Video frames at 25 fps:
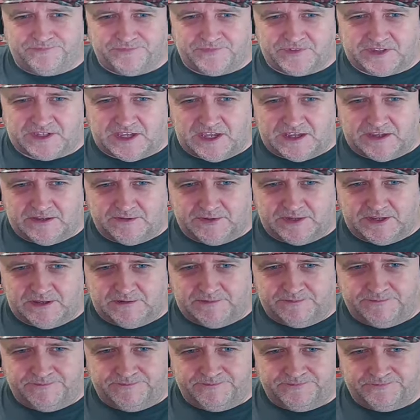Okay, here we
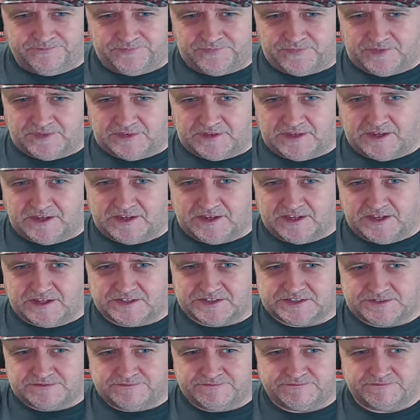go. There he
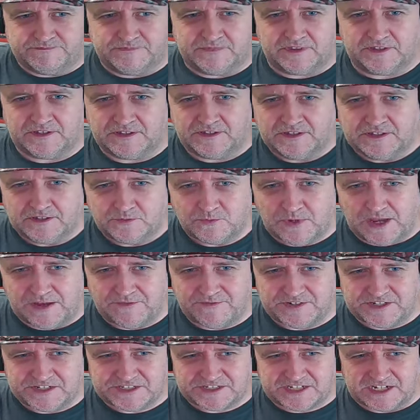goes,
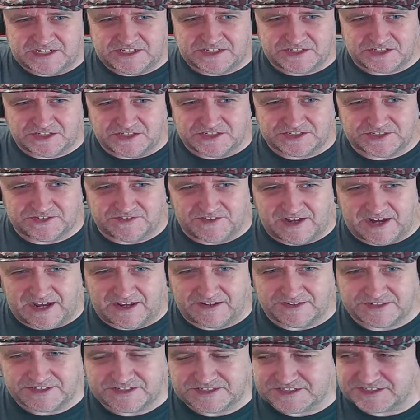waving his tentacles
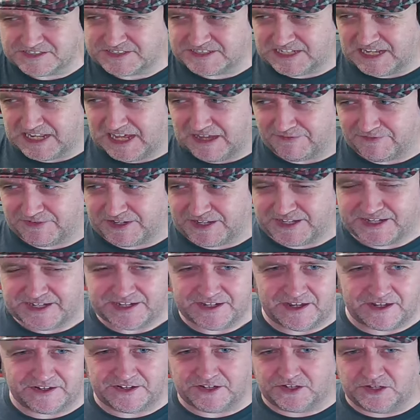around. It's lovely.
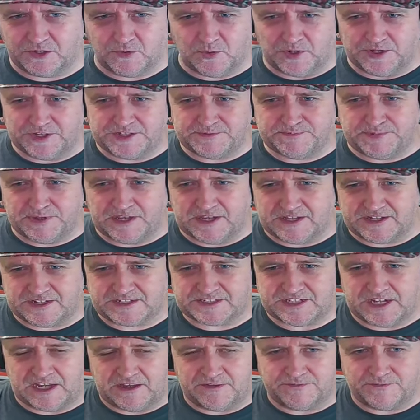I don't know what his
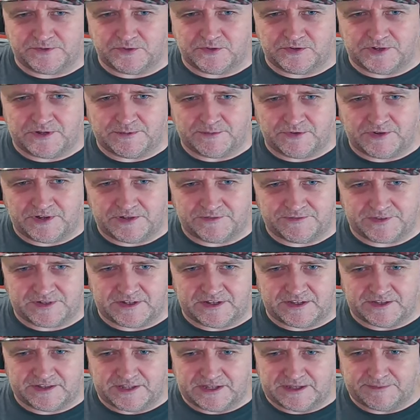perks are for him or anything
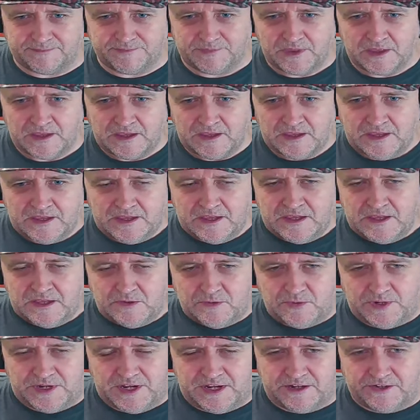like that.
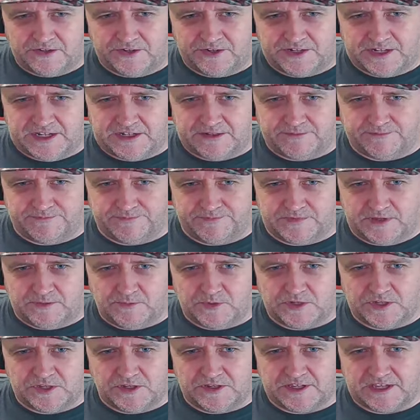We head on in, and
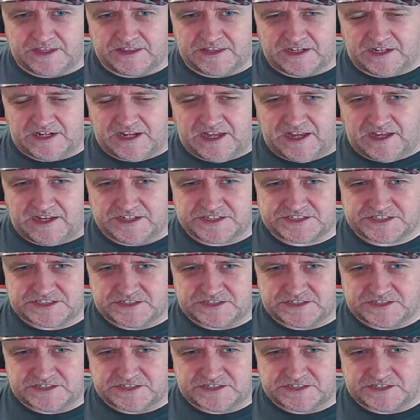we're going to get the last